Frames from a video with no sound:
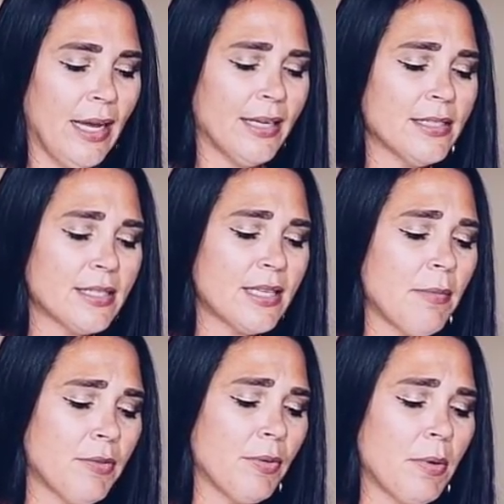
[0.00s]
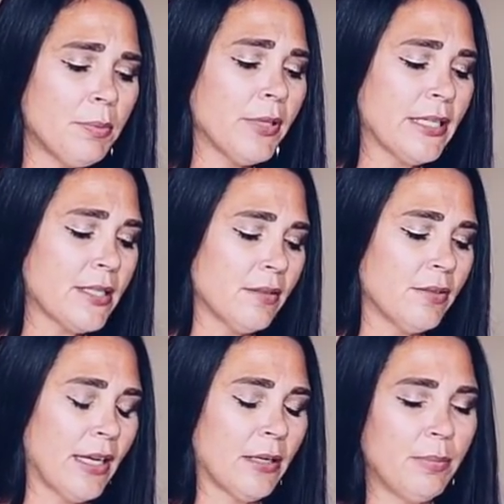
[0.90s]
and it's stemming from a place of
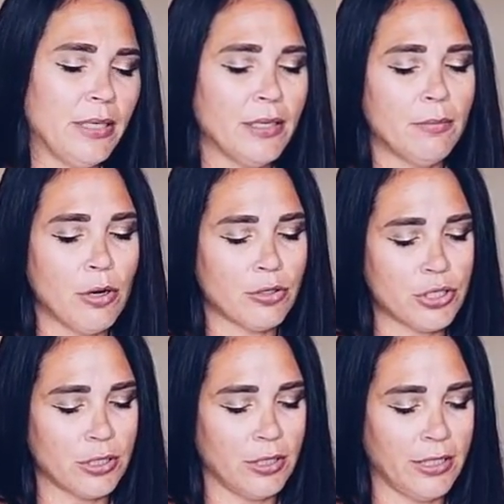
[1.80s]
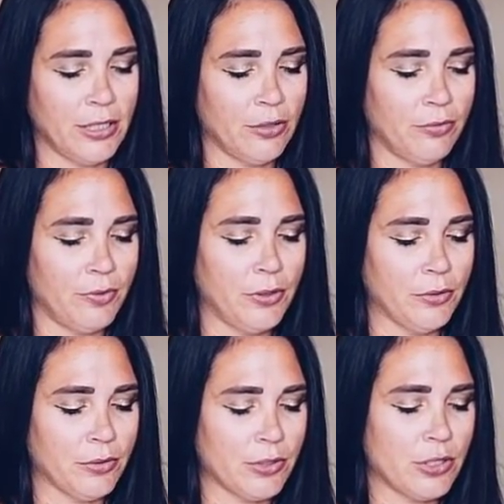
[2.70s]
like being emotionally
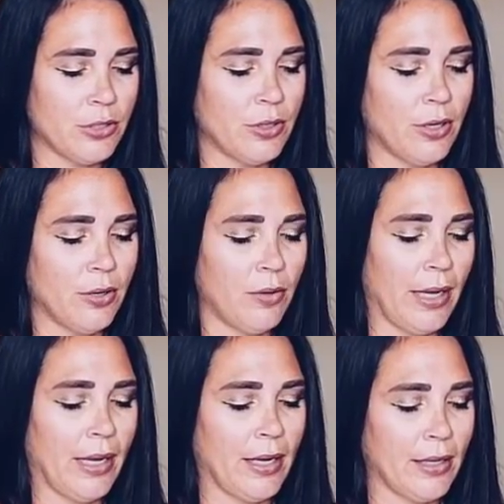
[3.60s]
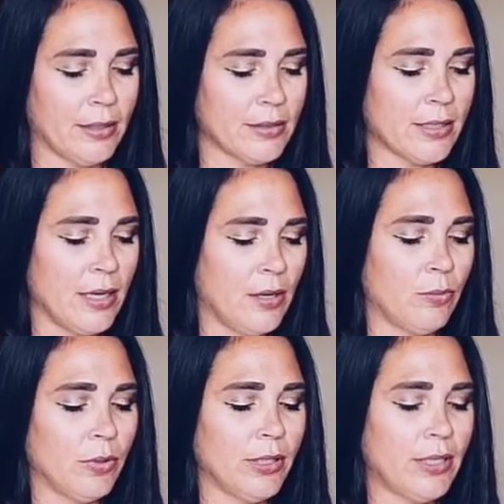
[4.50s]
confused, you know, and
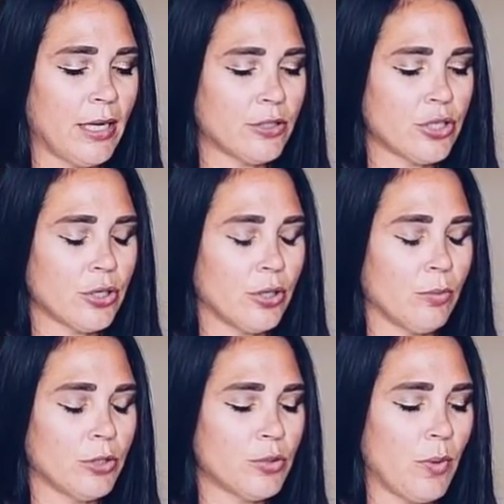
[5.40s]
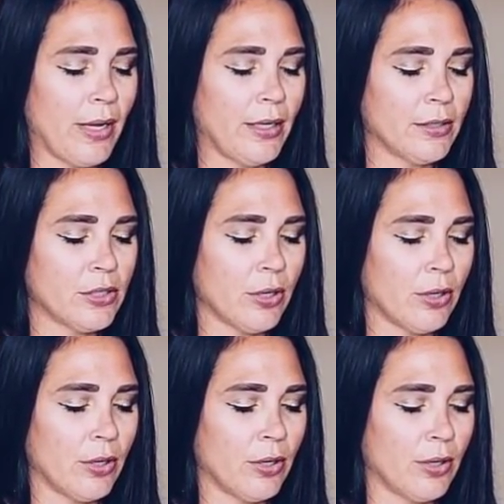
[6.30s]
really not sure which way to
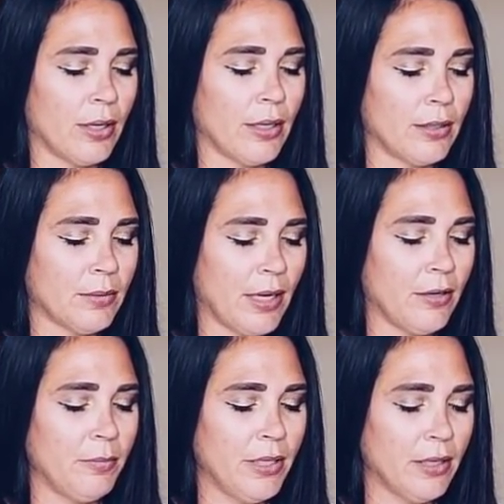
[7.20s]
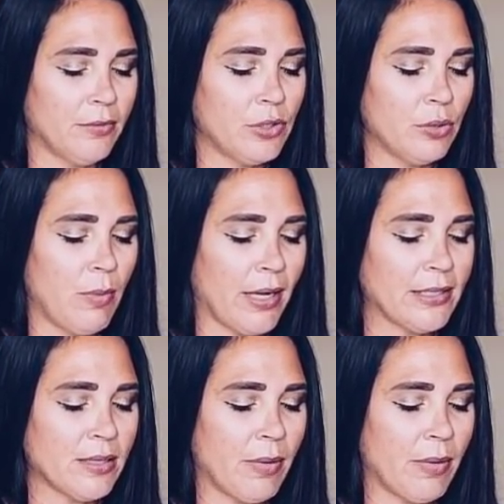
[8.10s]
turn and kind of being of two minds